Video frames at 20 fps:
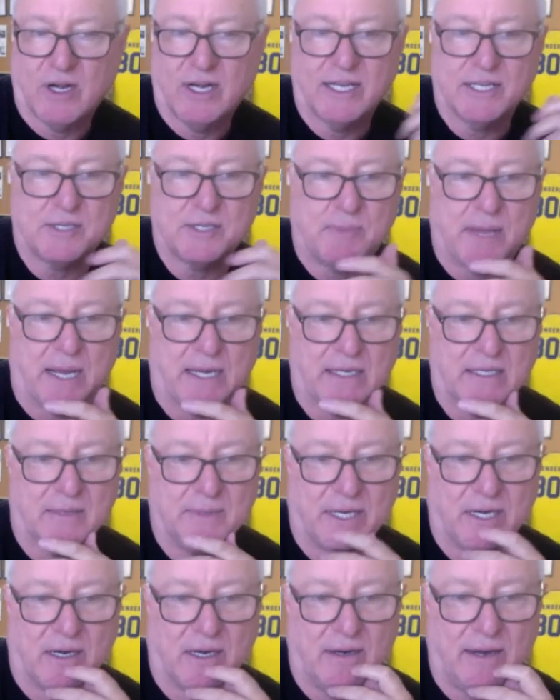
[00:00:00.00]
inspect them
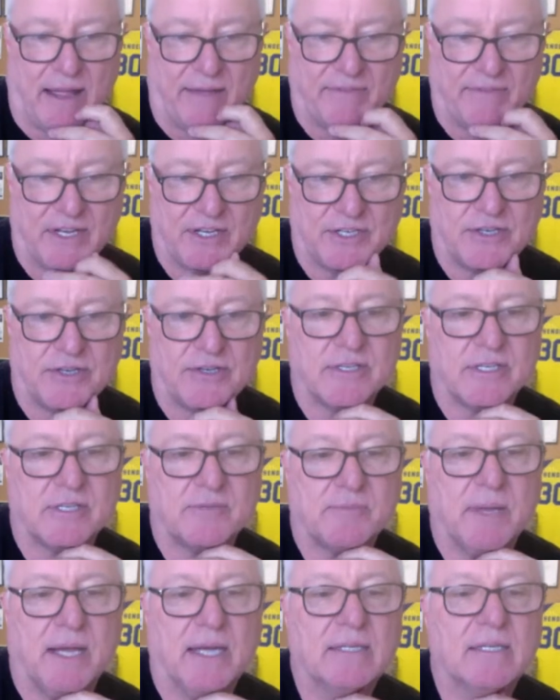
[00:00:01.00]
here, have the engineers
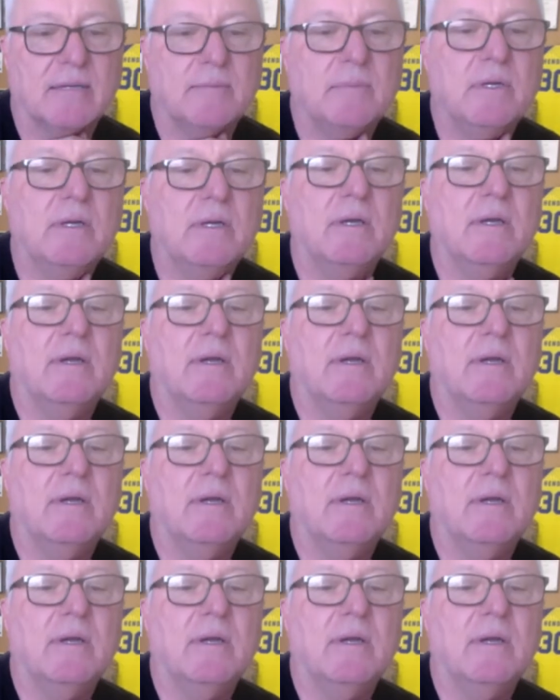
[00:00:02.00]
inspect them,